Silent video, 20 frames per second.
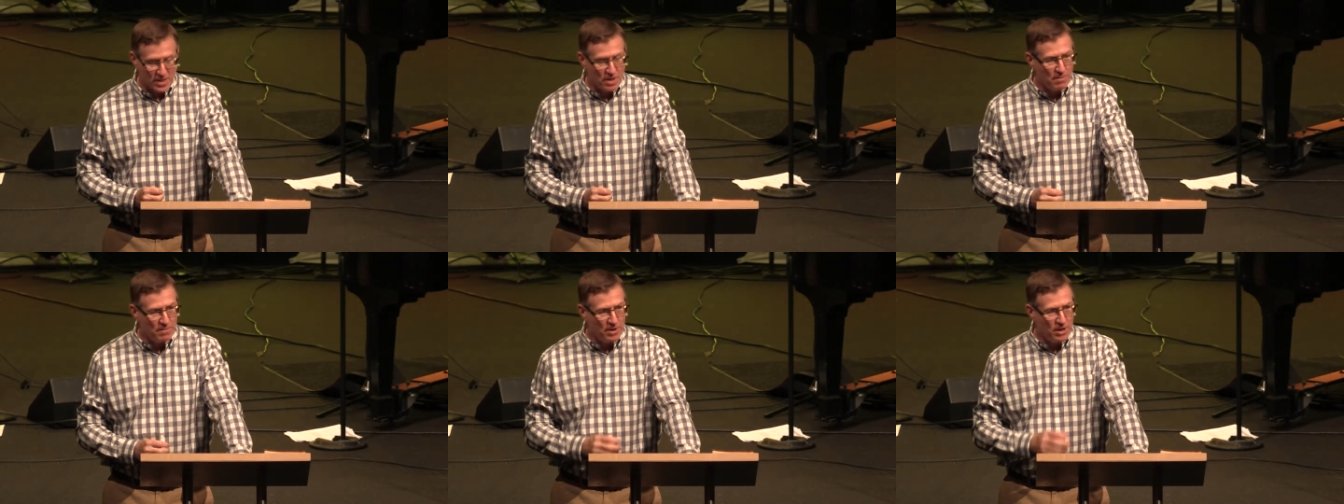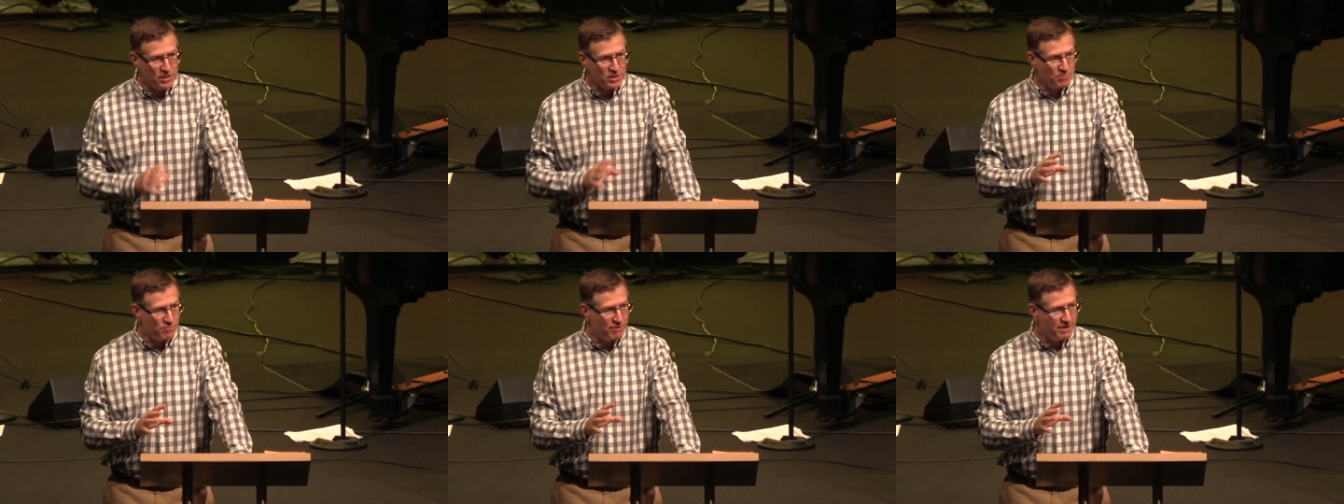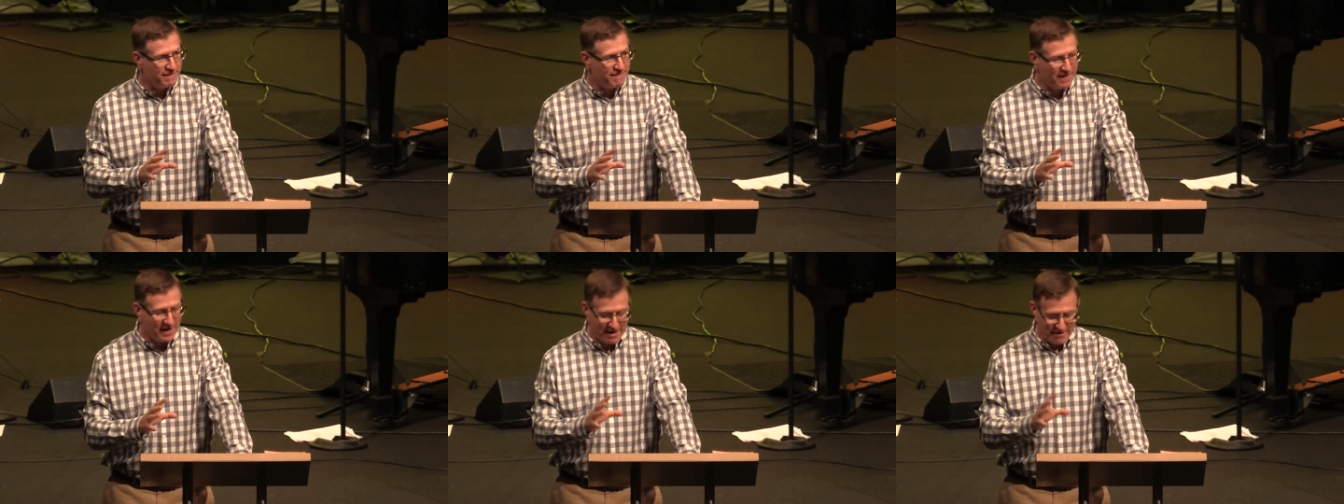Paul's pretty
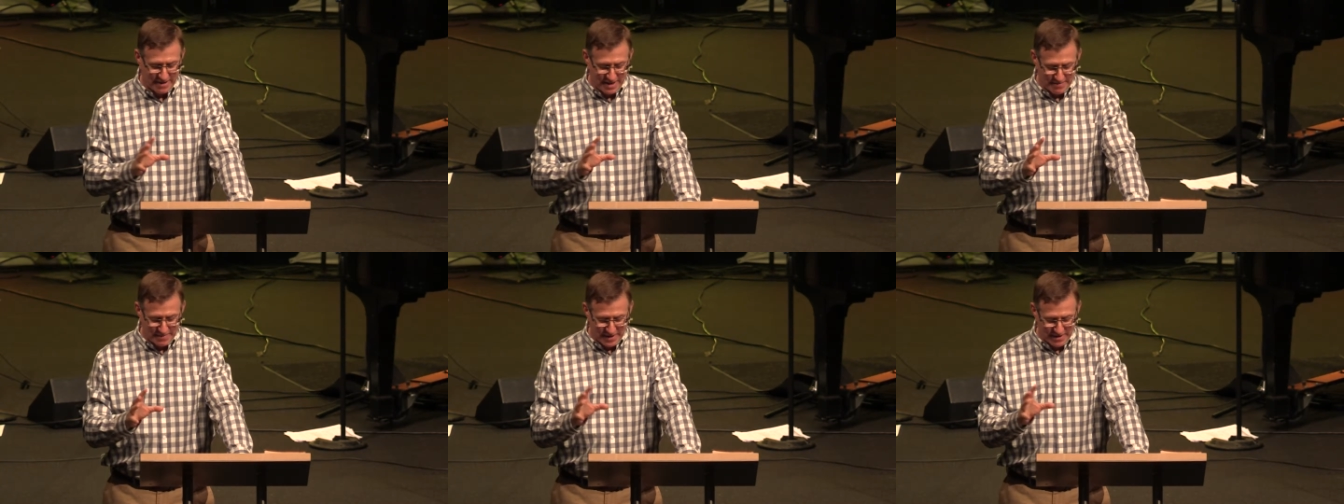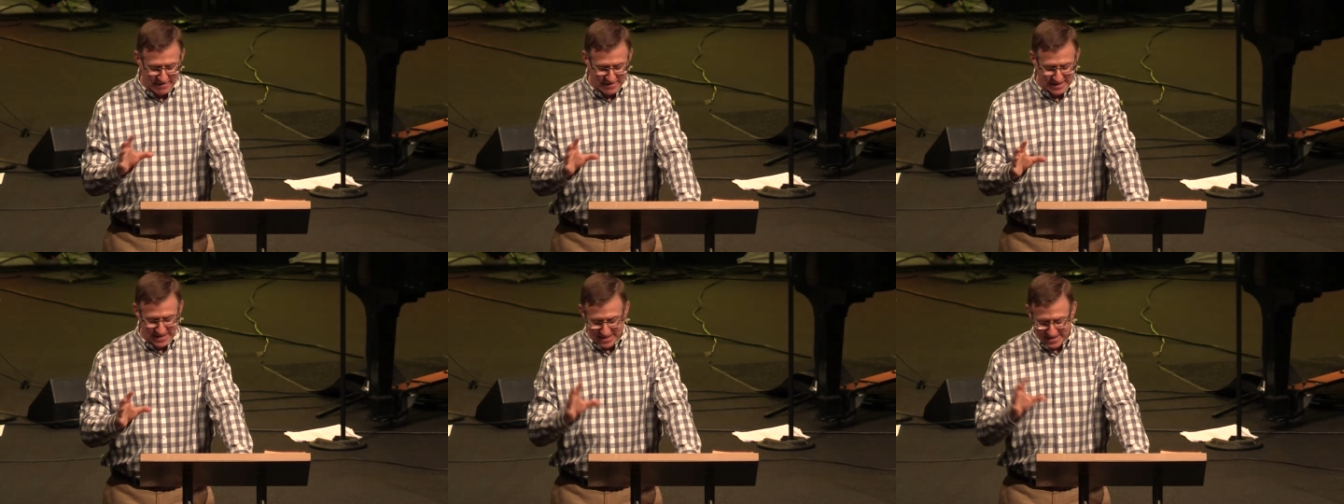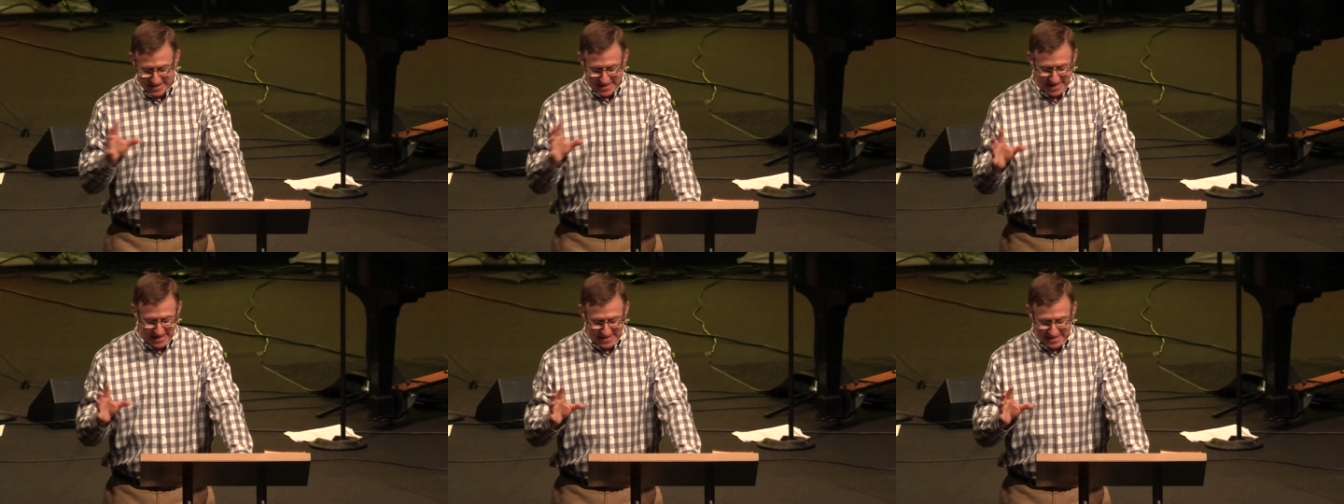fired up here in this
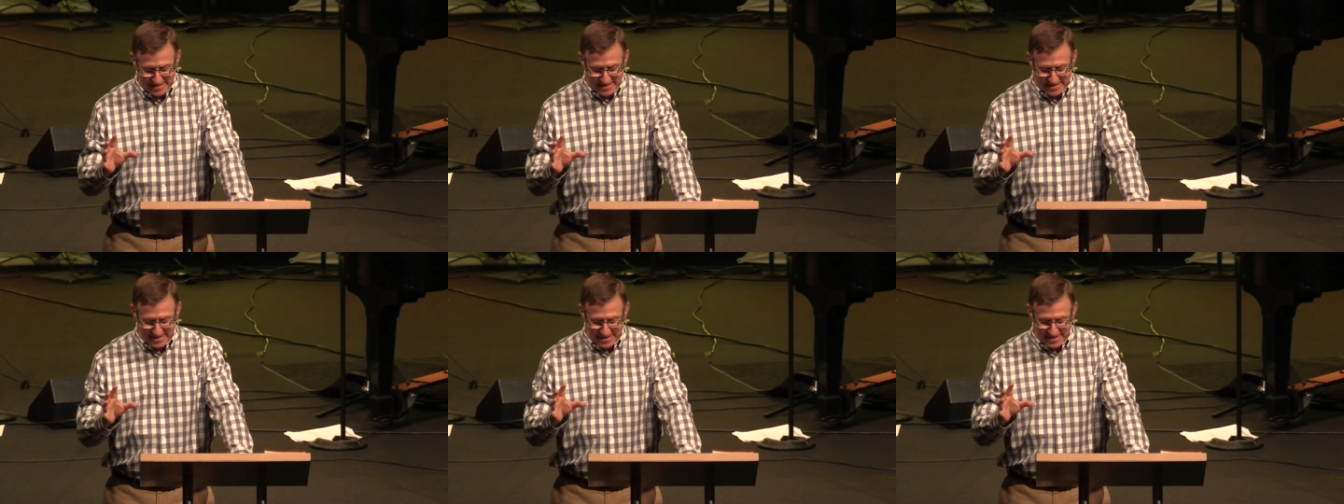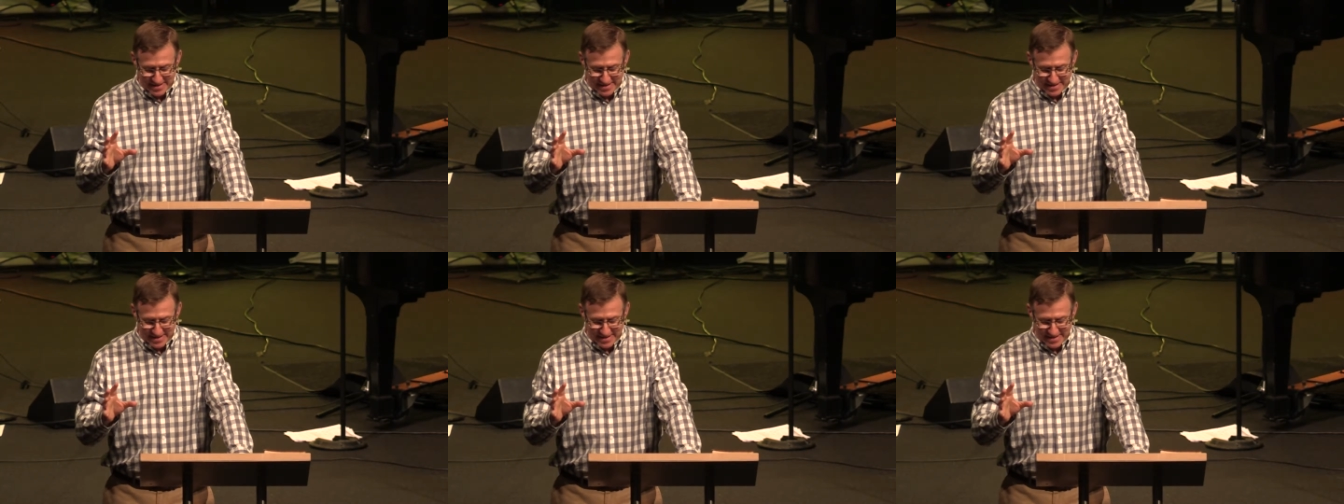sentence.